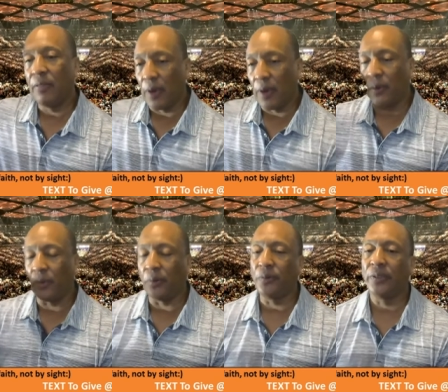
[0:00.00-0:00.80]

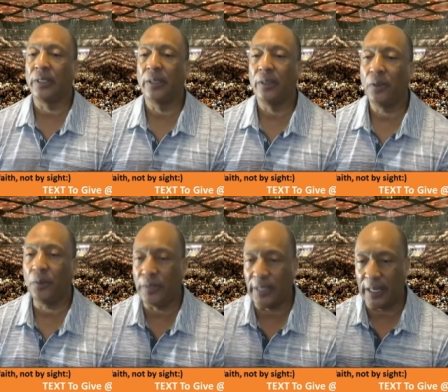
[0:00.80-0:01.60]
those
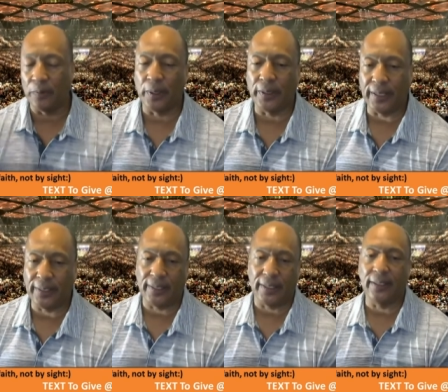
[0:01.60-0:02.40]
who did what they
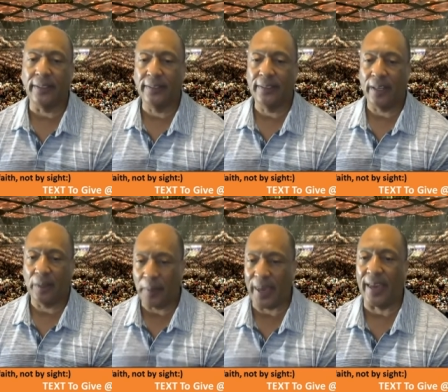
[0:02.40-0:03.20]
did in
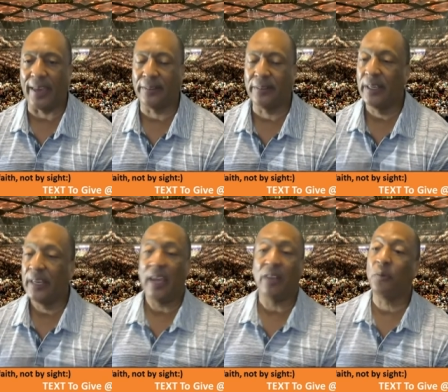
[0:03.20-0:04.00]
the past,
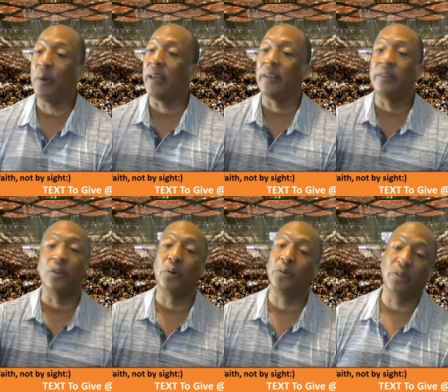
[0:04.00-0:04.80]
as well as
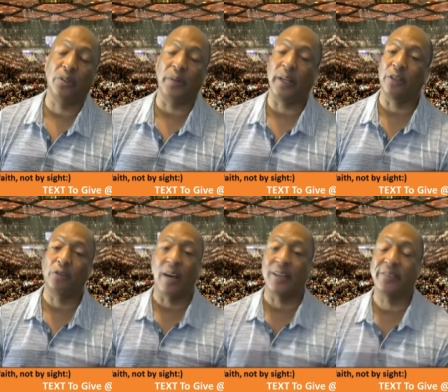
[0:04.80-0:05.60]
those who create
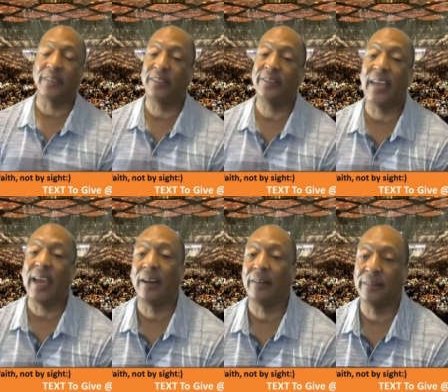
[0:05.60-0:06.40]
atrocities
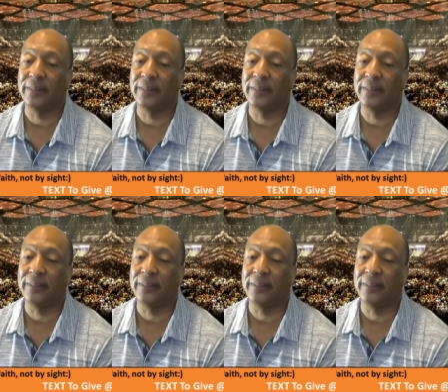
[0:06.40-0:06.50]
now.